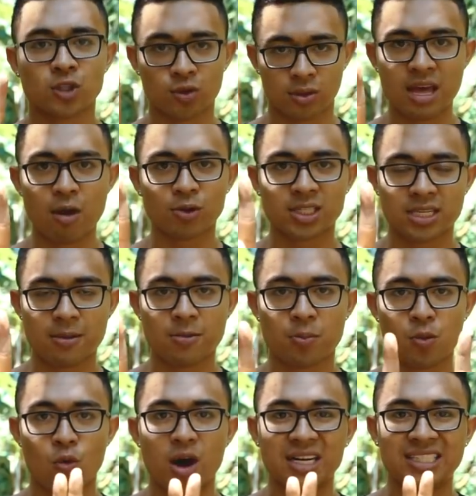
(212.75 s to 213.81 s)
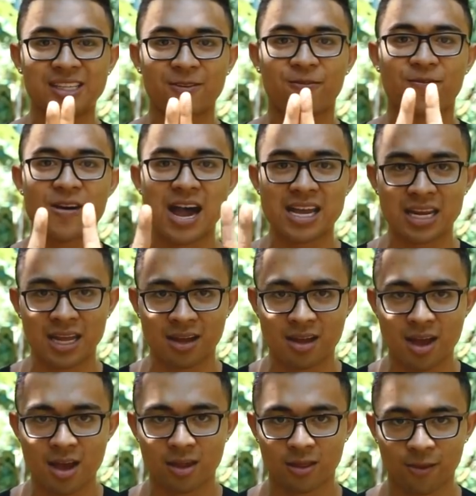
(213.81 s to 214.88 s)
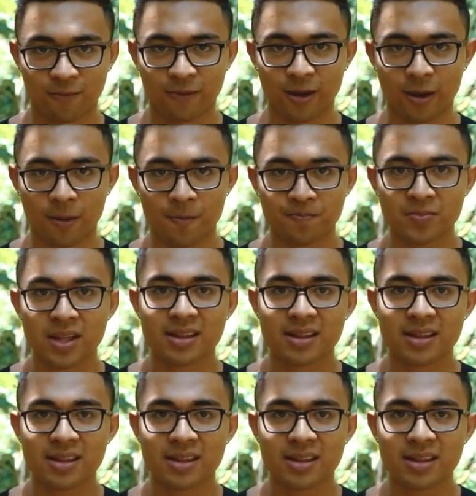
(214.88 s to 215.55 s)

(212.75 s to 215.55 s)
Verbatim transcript: so that was step number one, defining the fear.